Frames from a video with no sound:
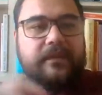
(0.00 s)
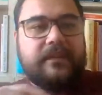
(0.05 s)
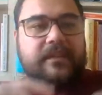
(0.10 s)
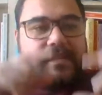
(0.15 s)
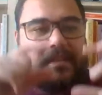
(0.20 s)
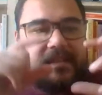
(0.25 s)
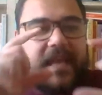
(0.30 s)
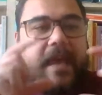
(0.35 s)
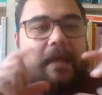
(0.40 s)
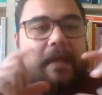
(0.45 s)

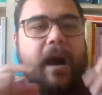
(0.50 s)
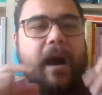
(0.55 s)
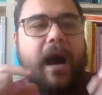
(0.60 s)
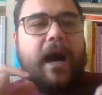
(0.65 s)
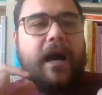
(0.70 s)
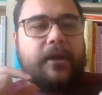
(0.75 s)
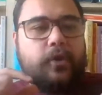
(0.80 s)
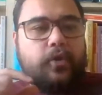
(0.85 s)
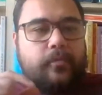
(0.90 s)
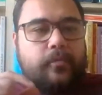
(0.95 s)
the
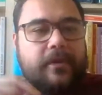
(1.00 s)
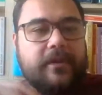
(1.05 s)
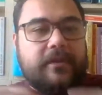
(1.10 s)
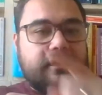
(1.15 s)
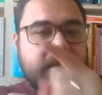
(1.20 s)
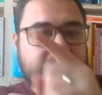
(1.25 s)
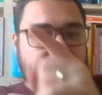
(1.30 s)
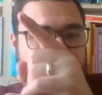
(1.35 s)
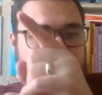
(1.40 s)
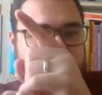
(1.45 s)
same
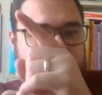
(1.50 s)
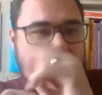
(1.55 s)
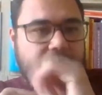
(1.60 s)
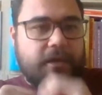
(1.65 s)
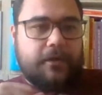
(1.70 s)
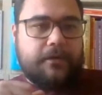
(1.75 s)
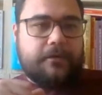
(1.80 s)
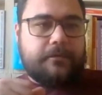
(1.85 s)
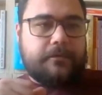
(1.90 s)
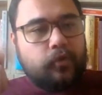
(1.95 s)
argument in
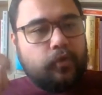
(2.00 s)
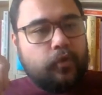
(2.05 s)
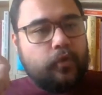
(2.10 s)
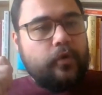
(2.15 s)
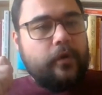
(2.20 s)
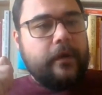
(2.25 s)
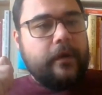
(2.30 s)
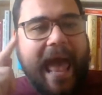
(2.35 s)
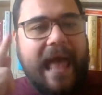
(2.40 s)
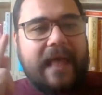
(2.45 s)
here
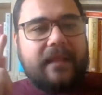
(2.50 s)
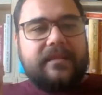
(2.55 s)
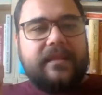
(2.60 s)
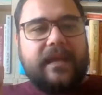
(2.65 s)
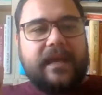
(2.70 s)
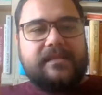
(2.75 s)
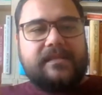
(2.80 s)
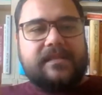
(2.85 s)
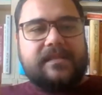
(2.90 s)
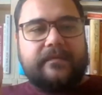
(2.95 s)
to
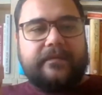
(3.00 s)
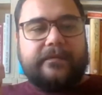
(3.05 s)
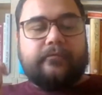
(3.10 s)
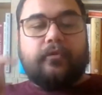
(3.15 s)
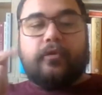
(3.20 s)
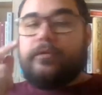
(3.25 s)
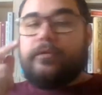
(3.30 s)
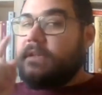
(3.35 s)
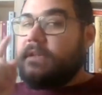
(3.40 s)
end a civil war,